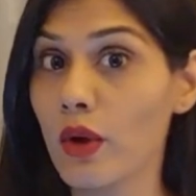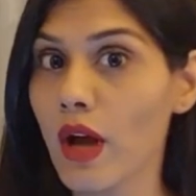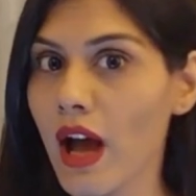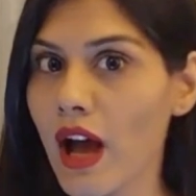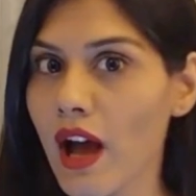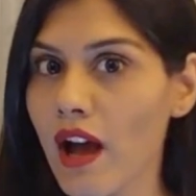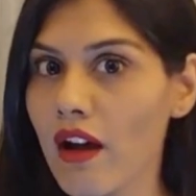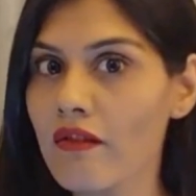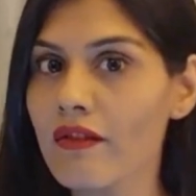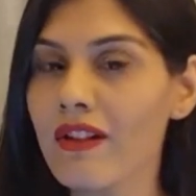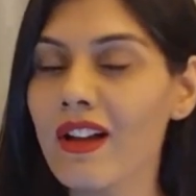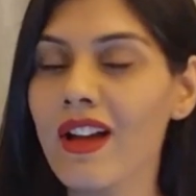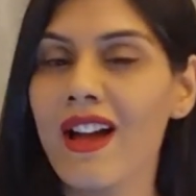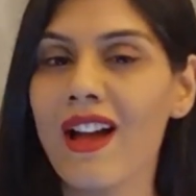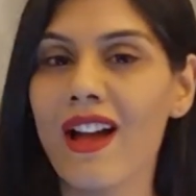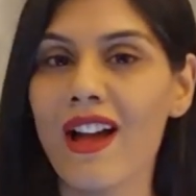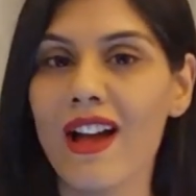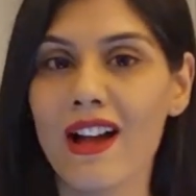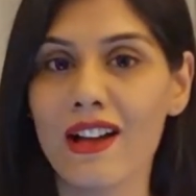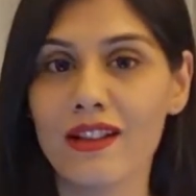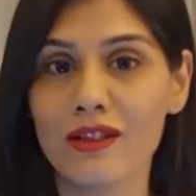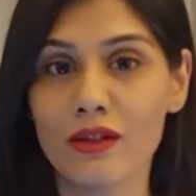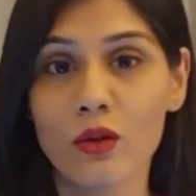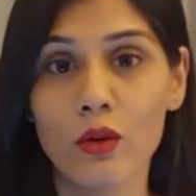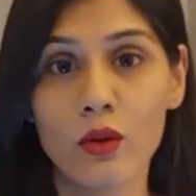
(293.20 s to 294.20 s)
you have
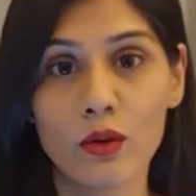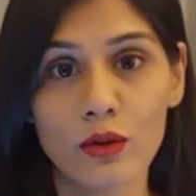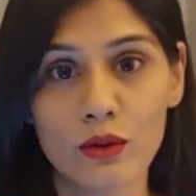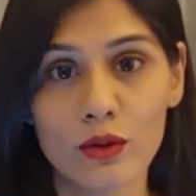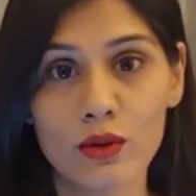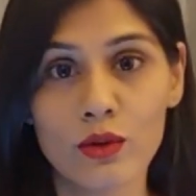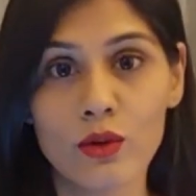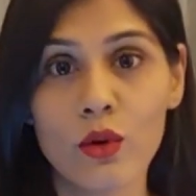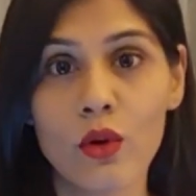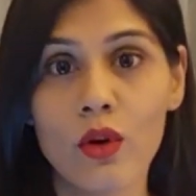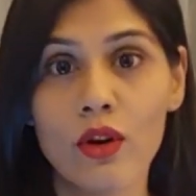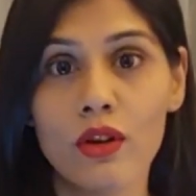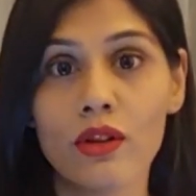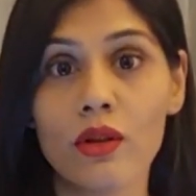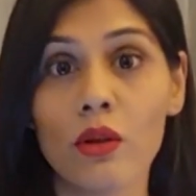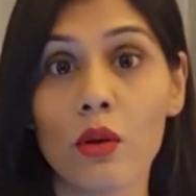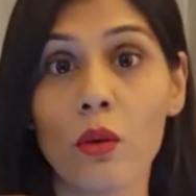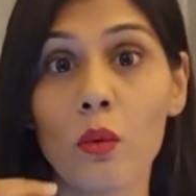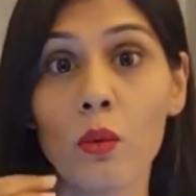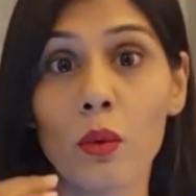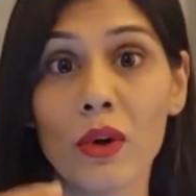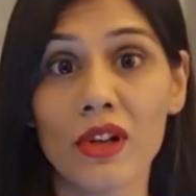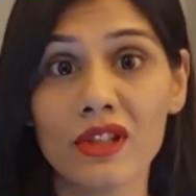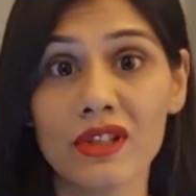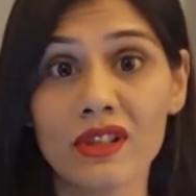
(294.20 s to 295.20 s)
and also on
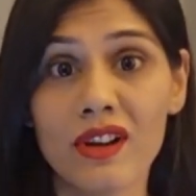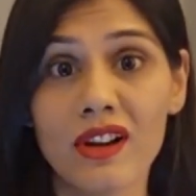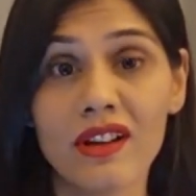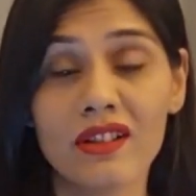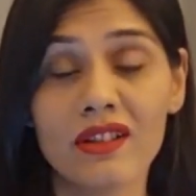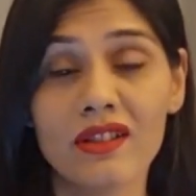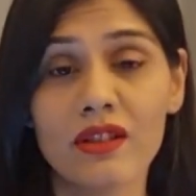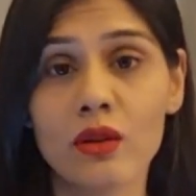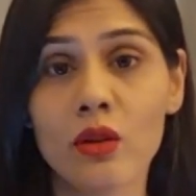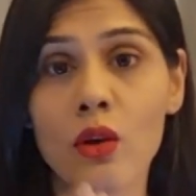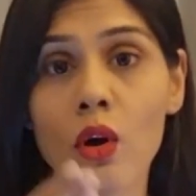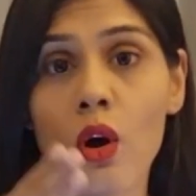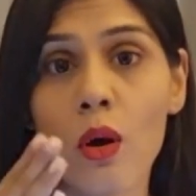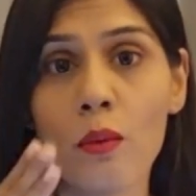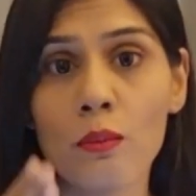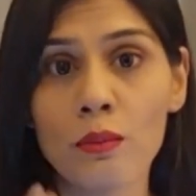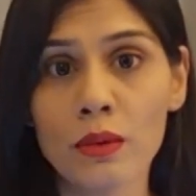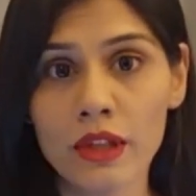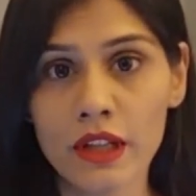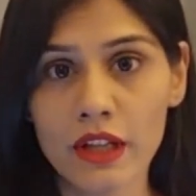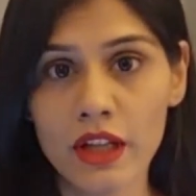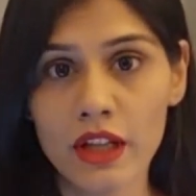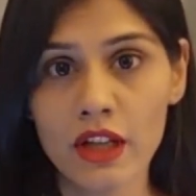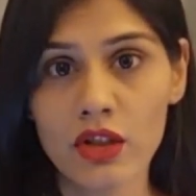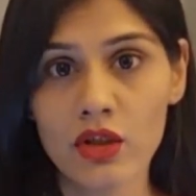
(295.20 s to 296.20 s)
what are the
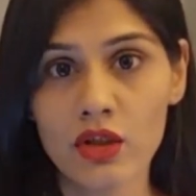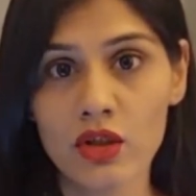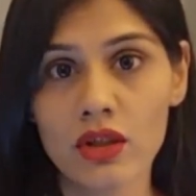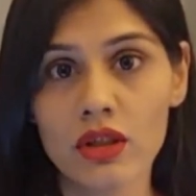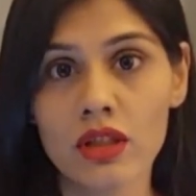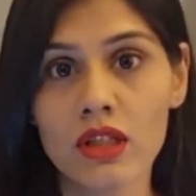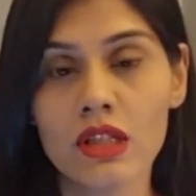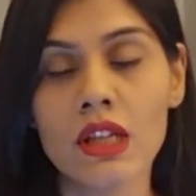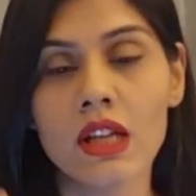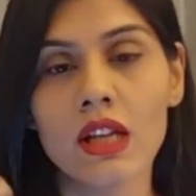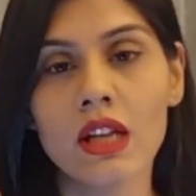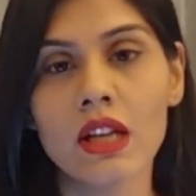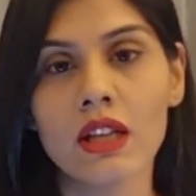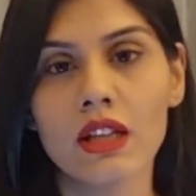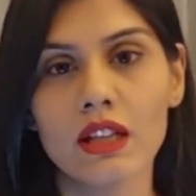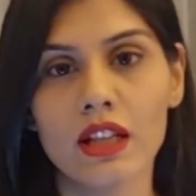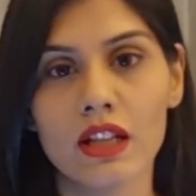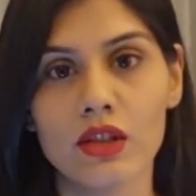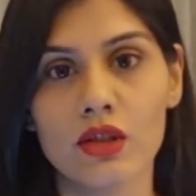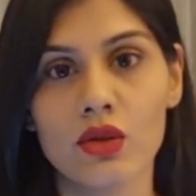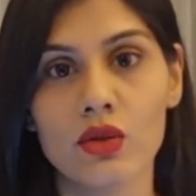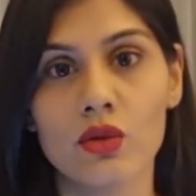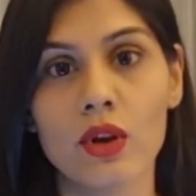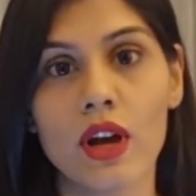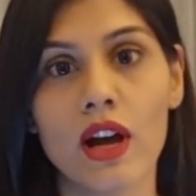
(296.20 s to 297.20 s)
complications
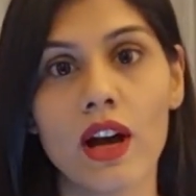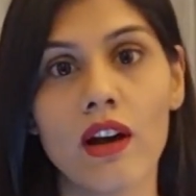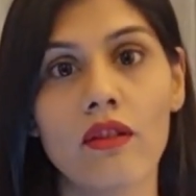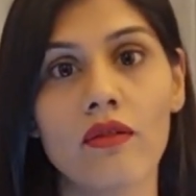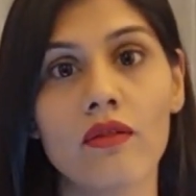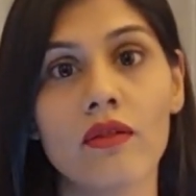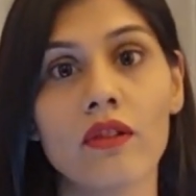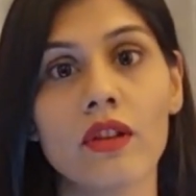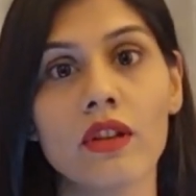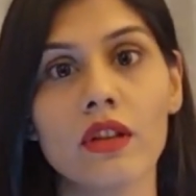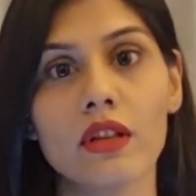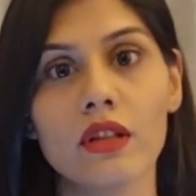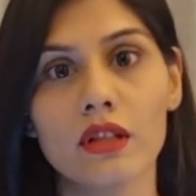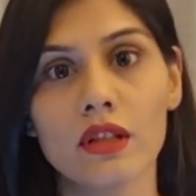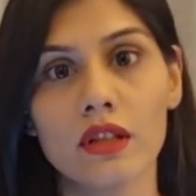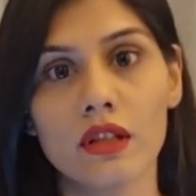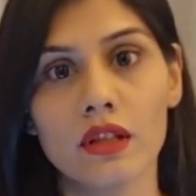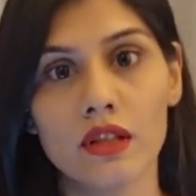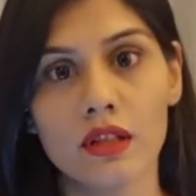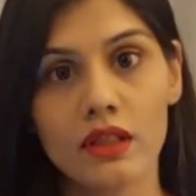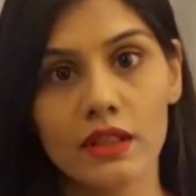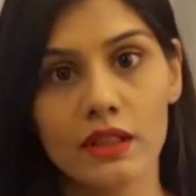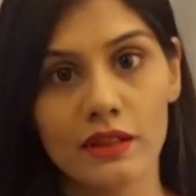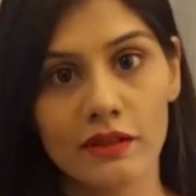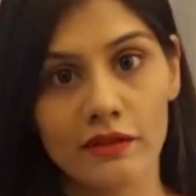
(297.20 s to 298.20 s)
that you have
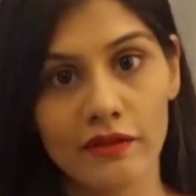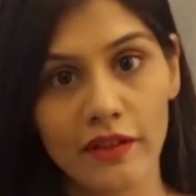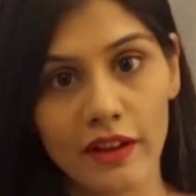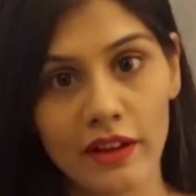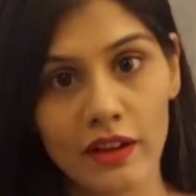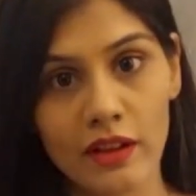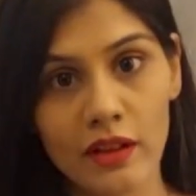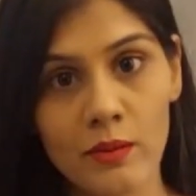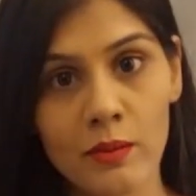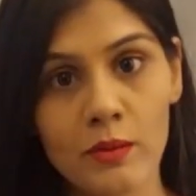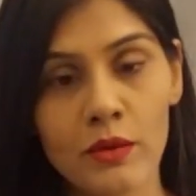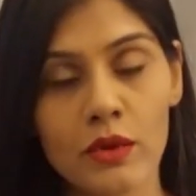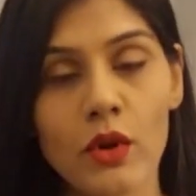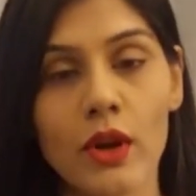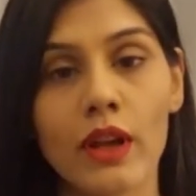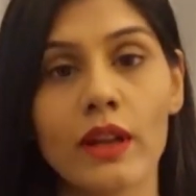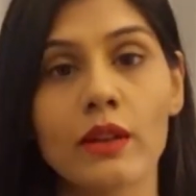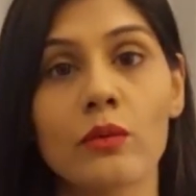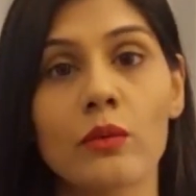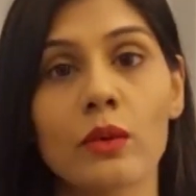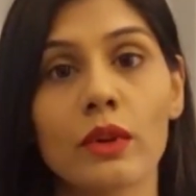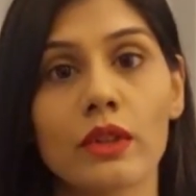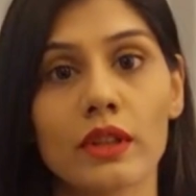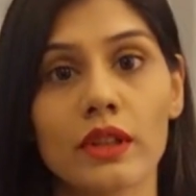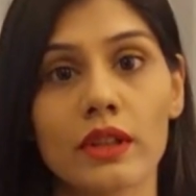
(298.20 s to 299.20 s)
developed
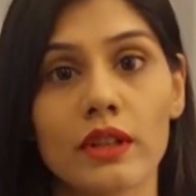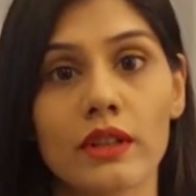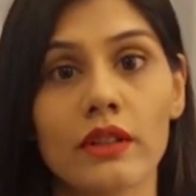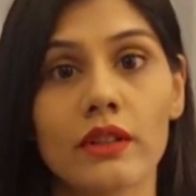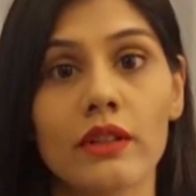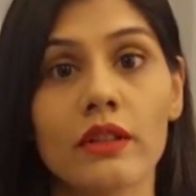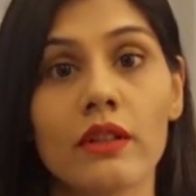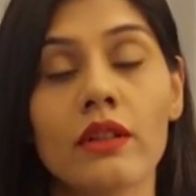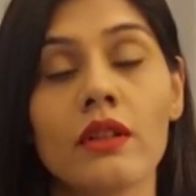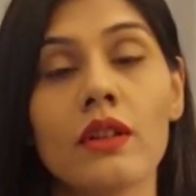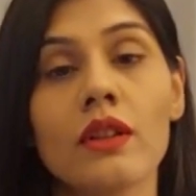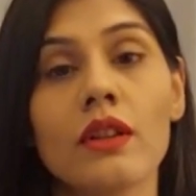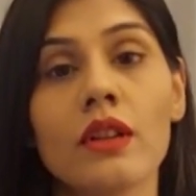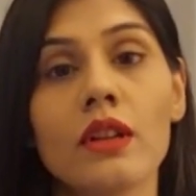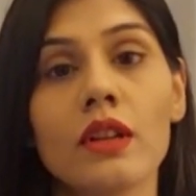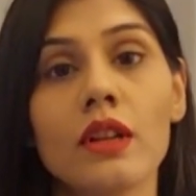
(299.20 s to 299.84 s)
and what are the